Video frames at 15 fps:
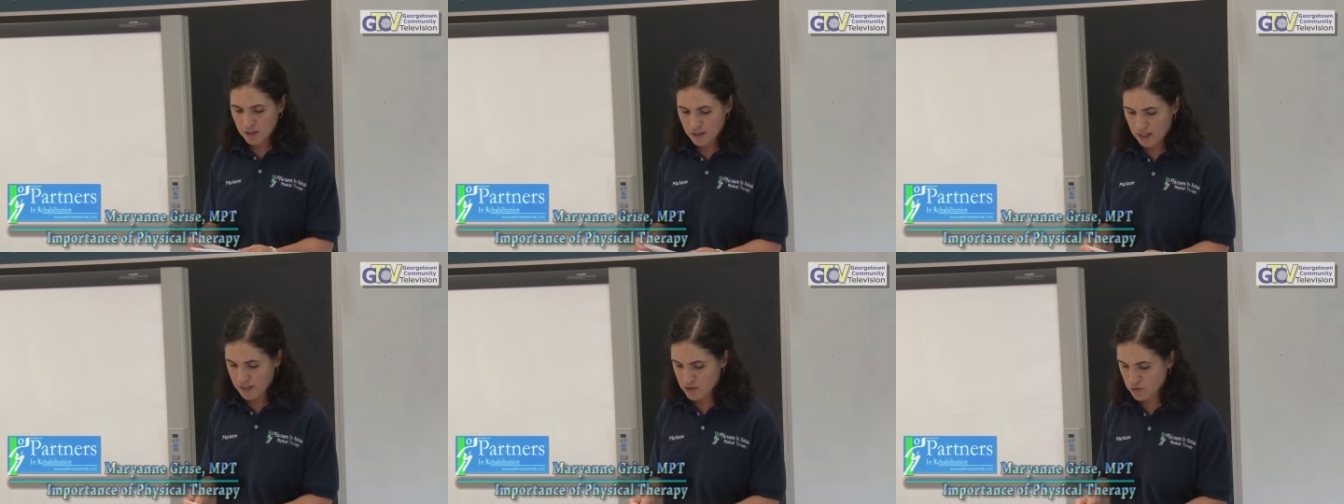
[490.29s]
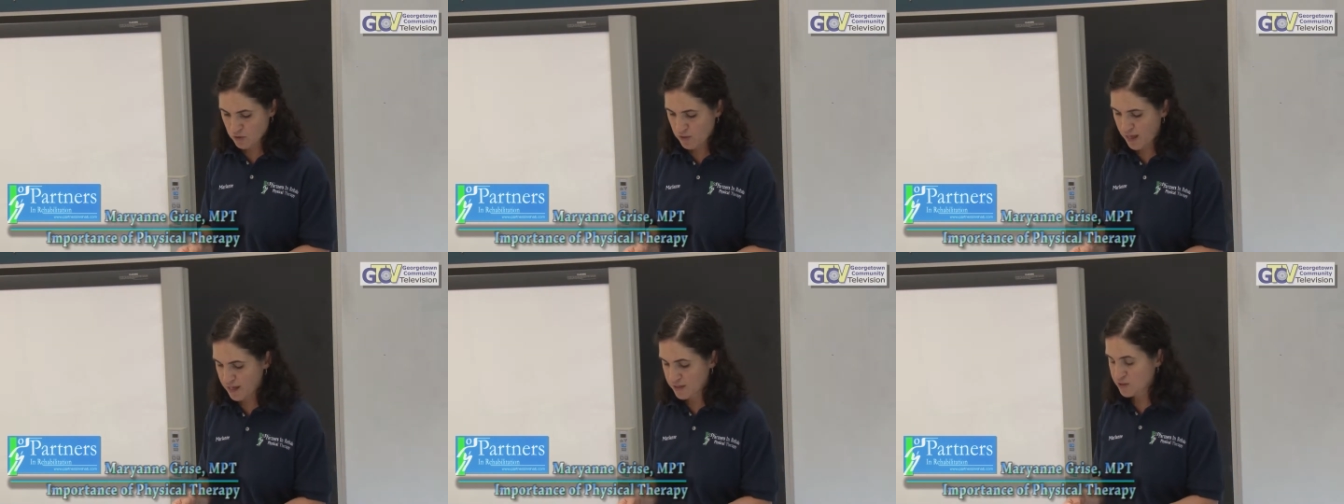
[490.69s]
uh, so
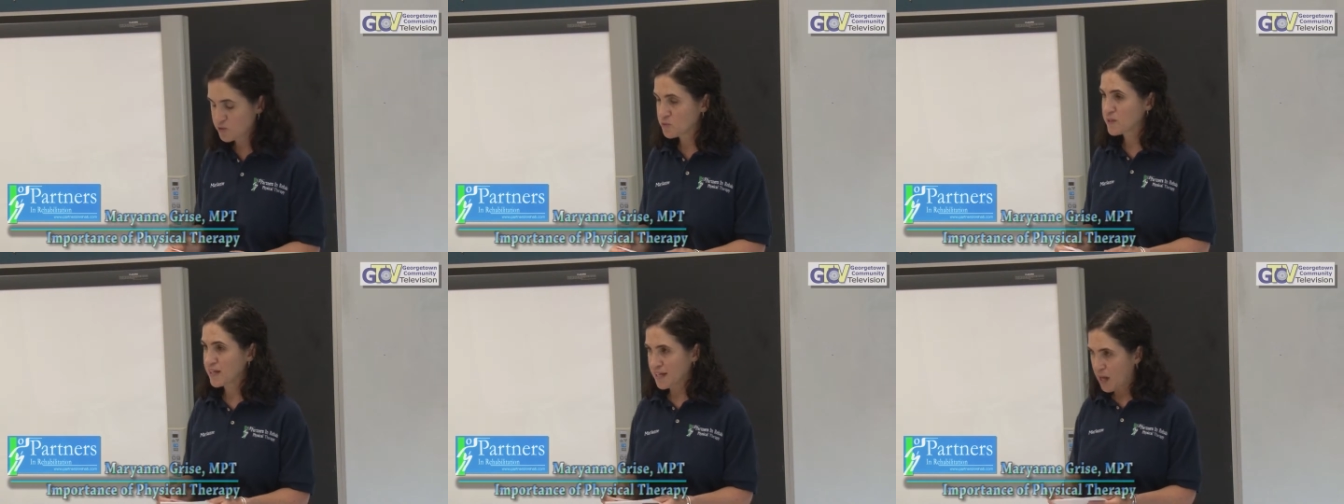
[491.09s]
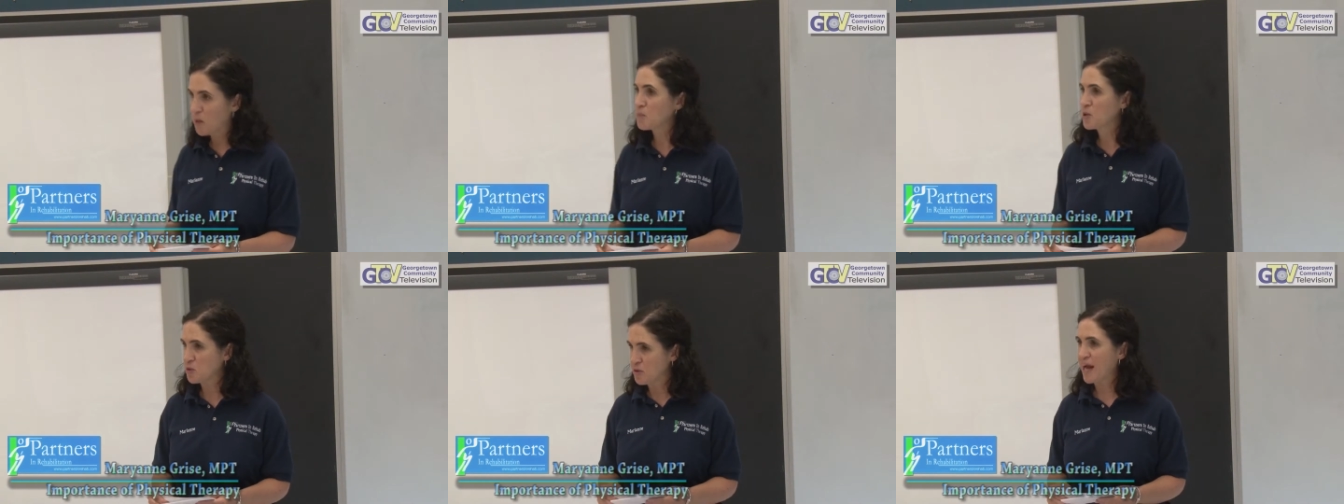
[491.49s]
that you can
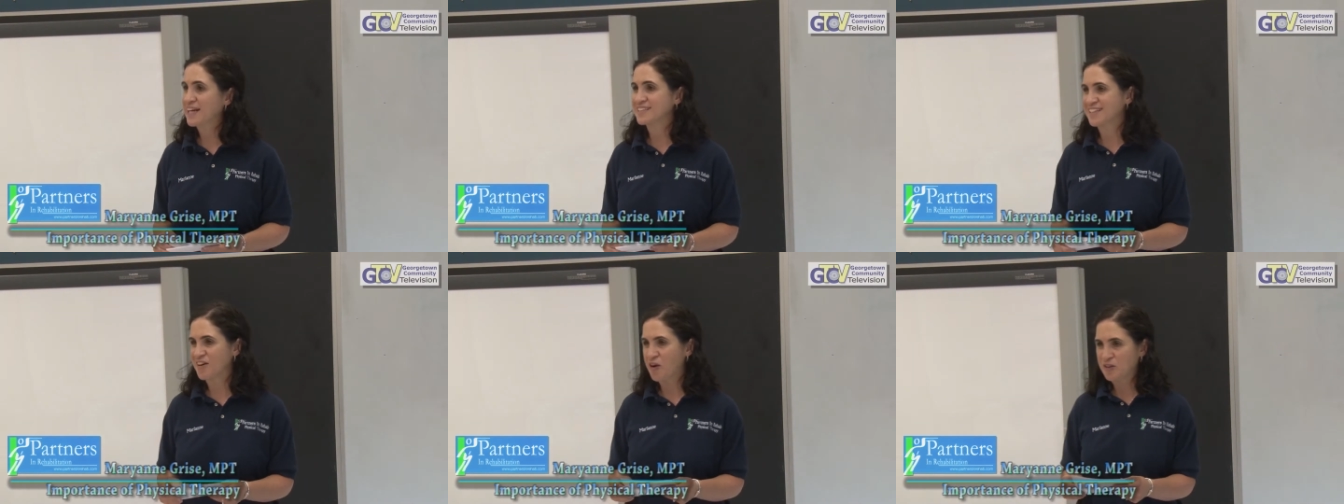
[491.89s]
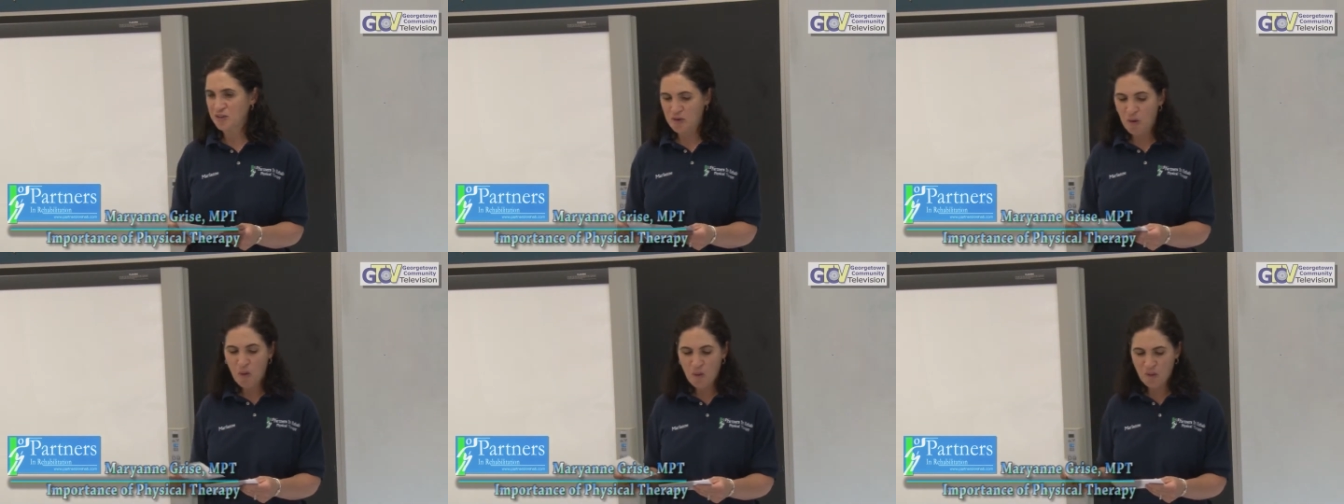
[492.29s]
help correct it on
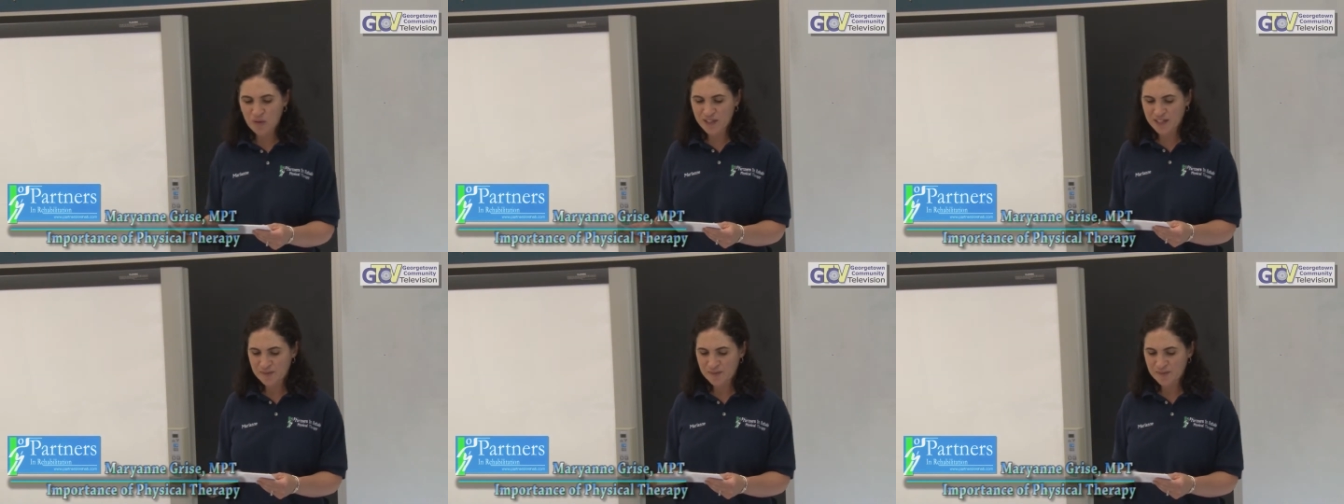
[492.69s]
your own.